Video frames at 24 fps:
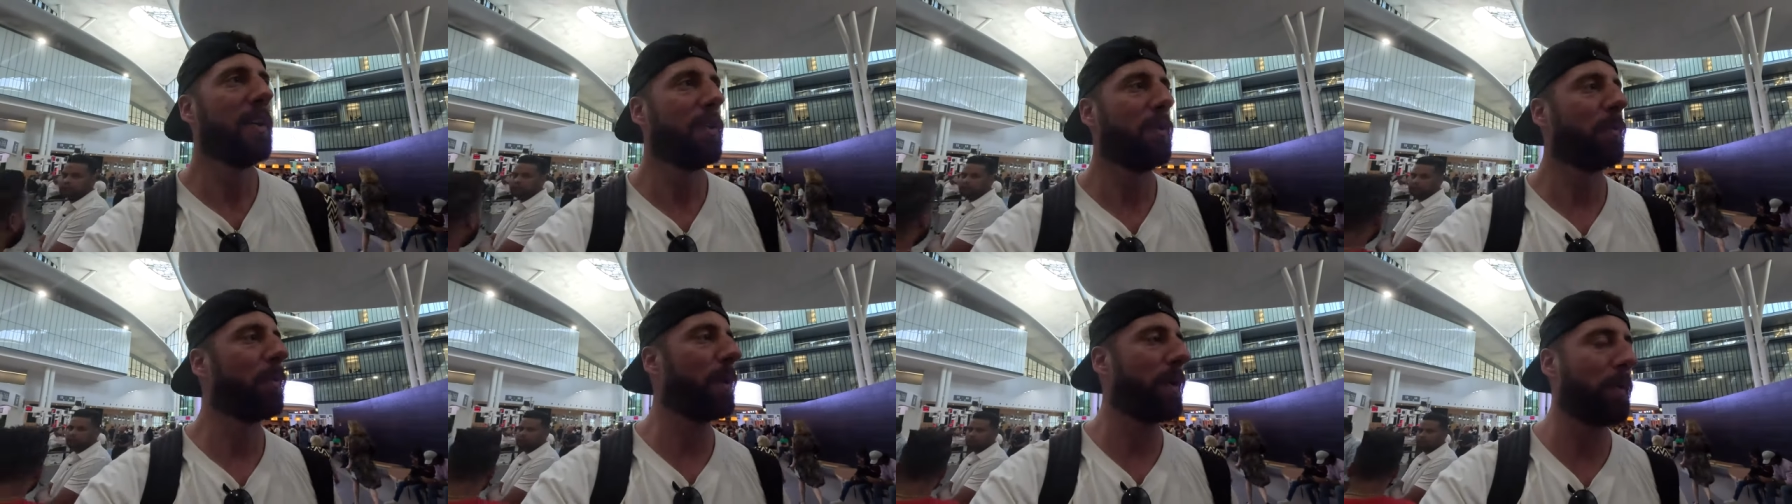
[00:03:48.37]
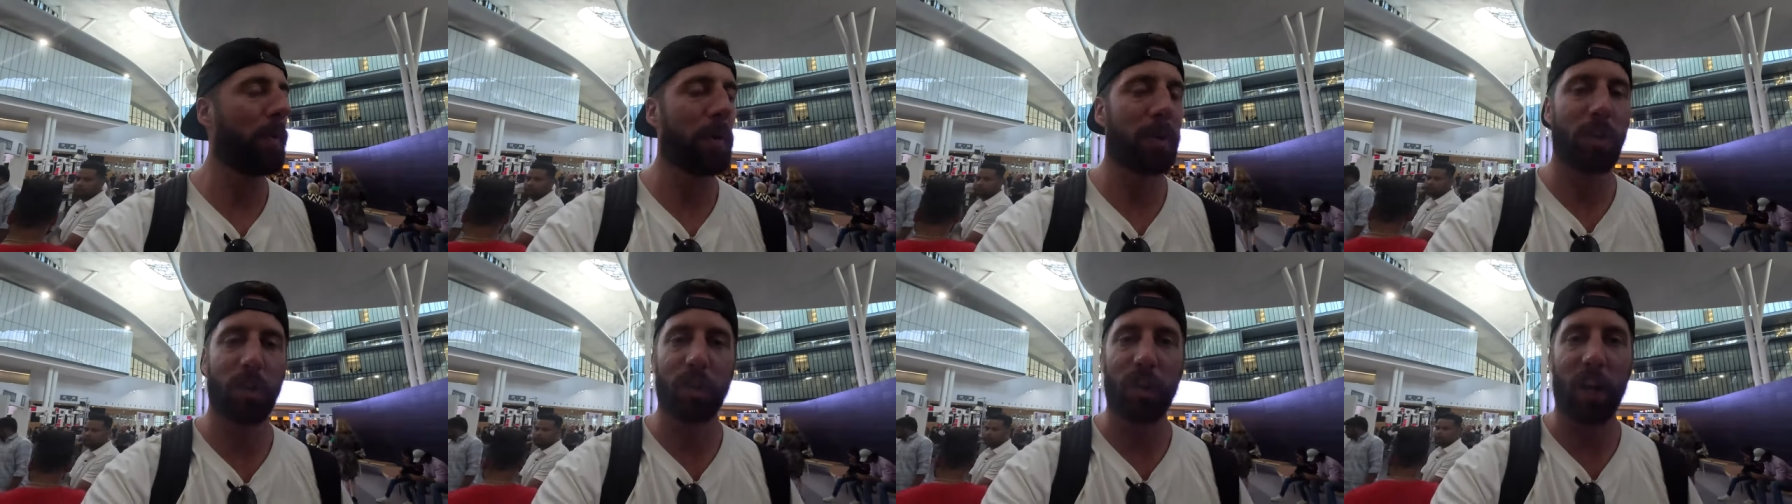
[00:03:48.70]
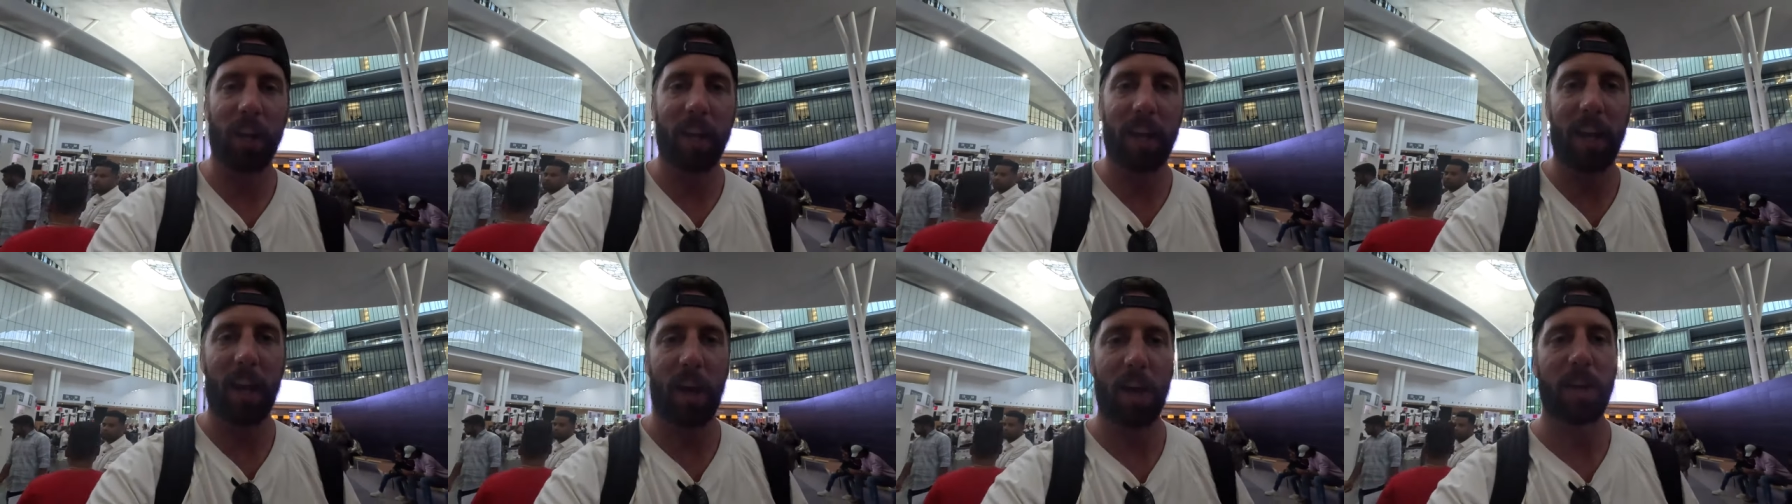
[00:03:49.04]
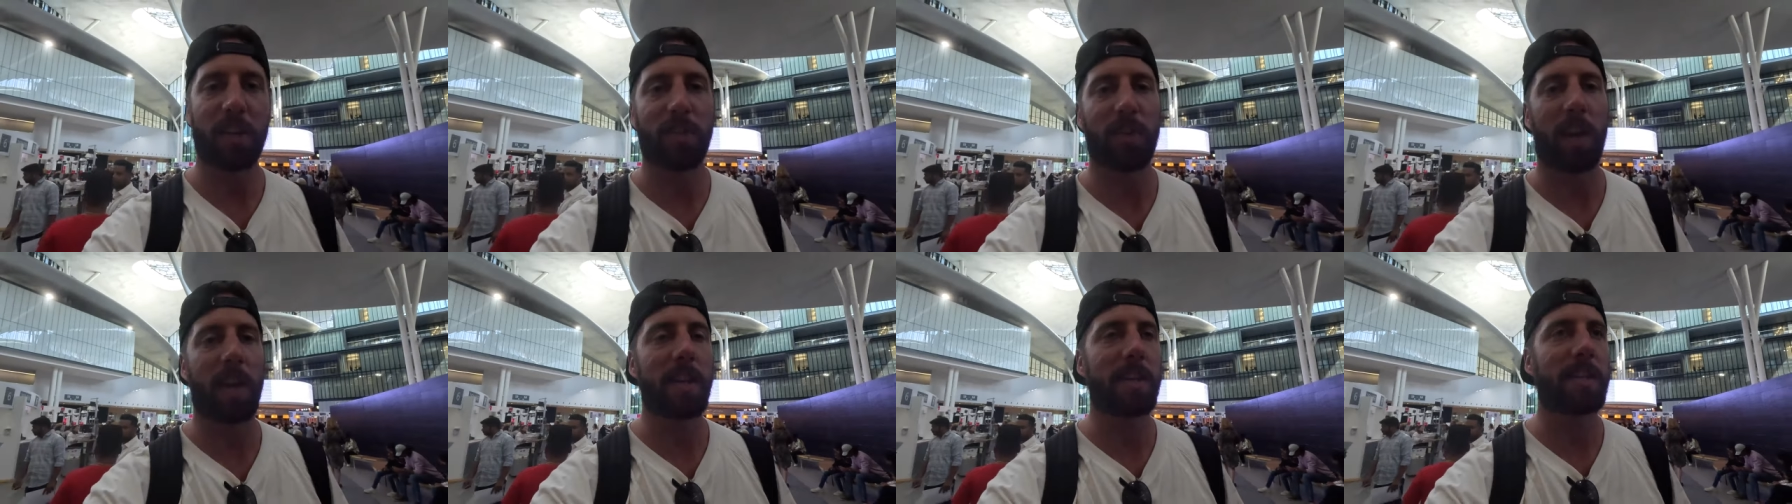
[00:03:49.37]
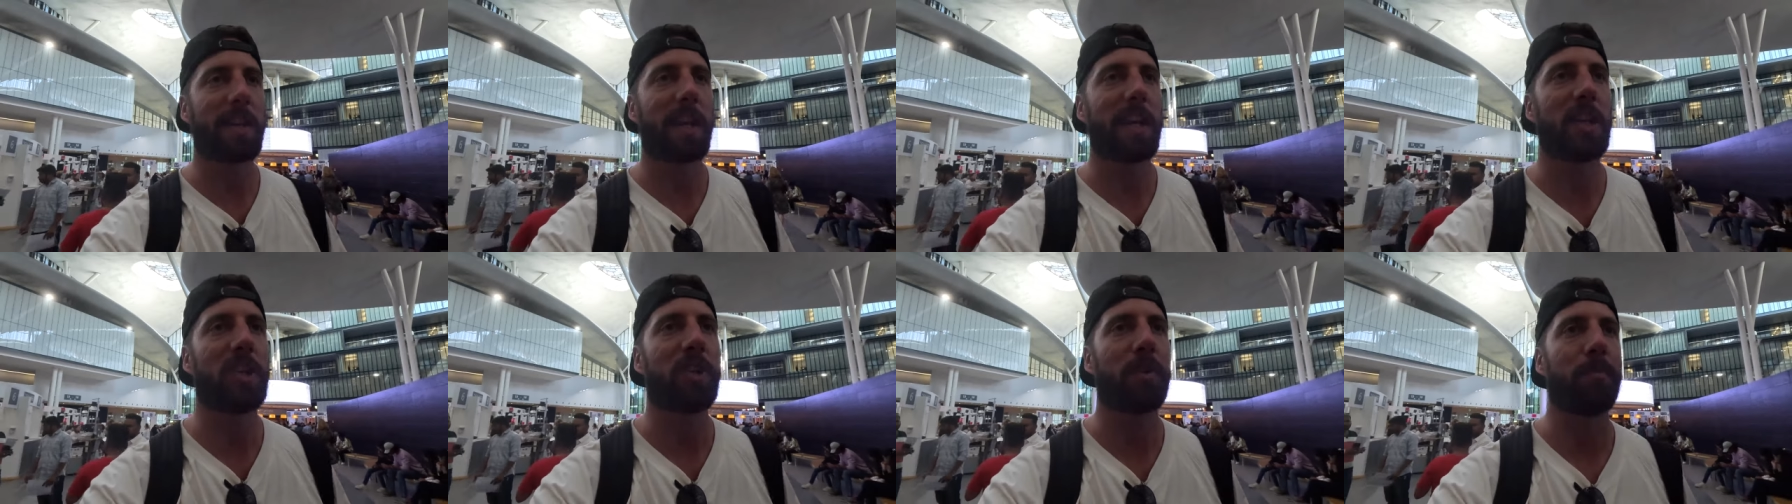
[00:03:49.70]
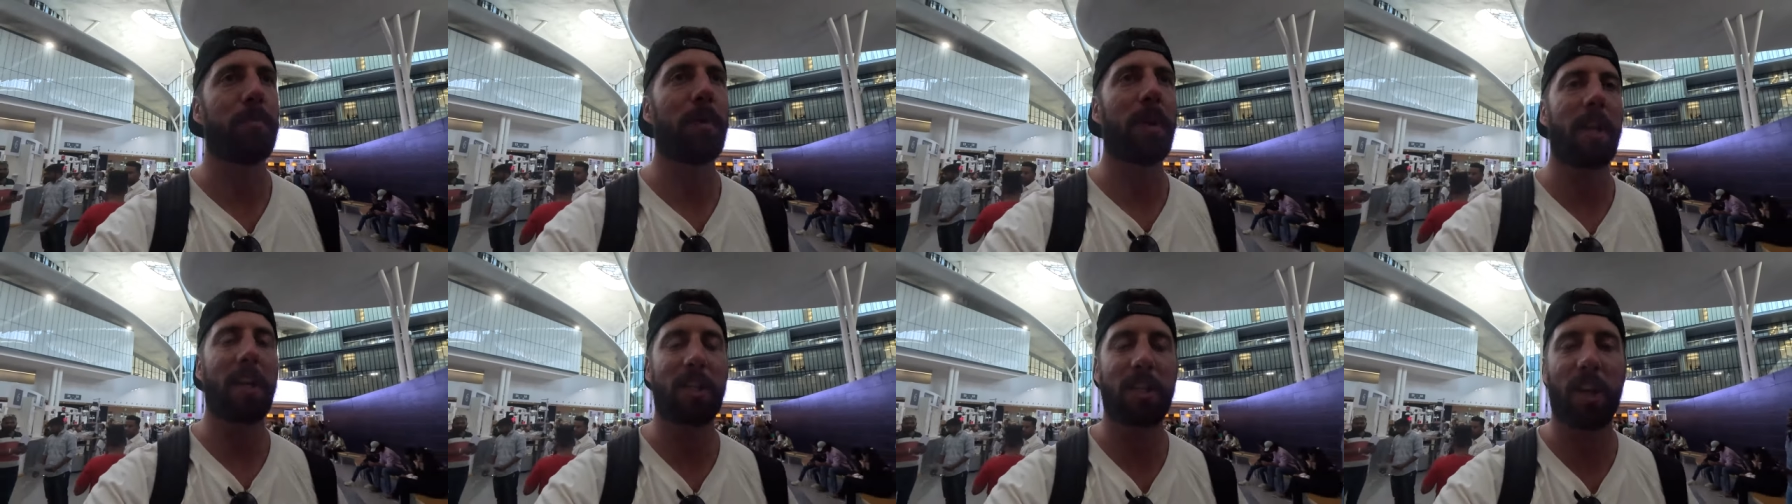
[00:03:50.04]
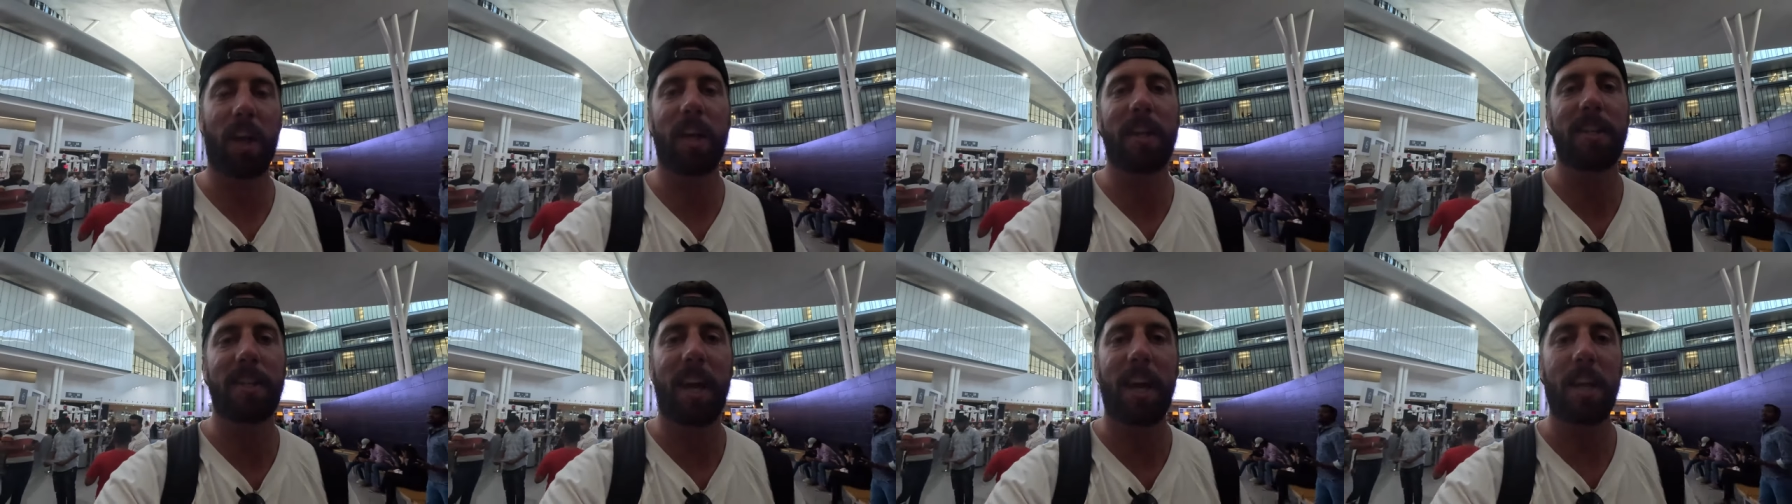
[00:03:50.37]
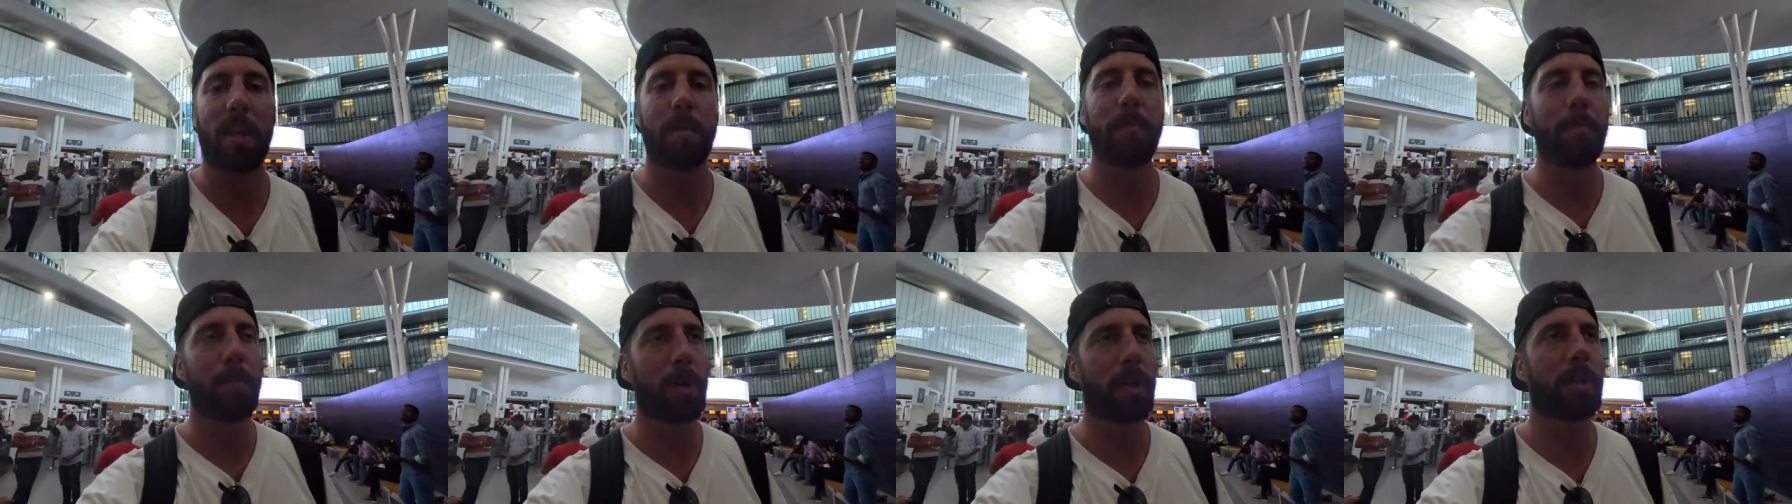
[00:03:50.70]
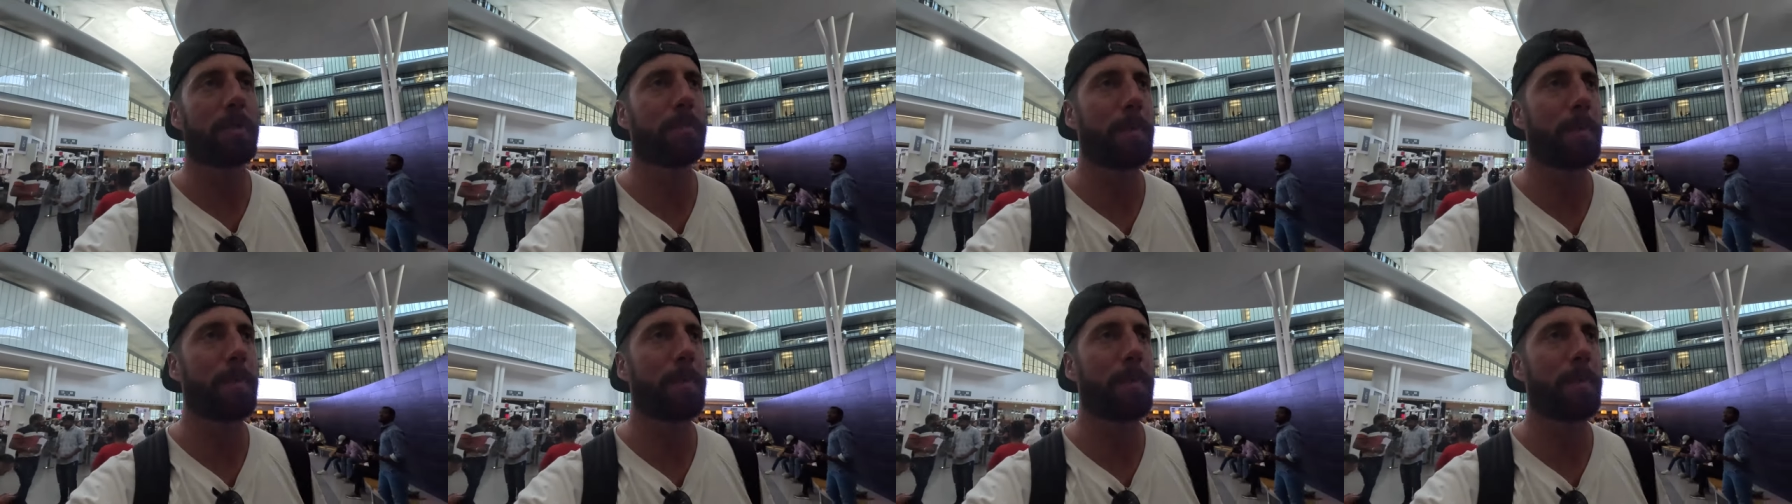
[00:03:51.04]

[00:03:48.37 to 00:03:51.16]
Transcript: We were just going to get our translation, but it turns out you're much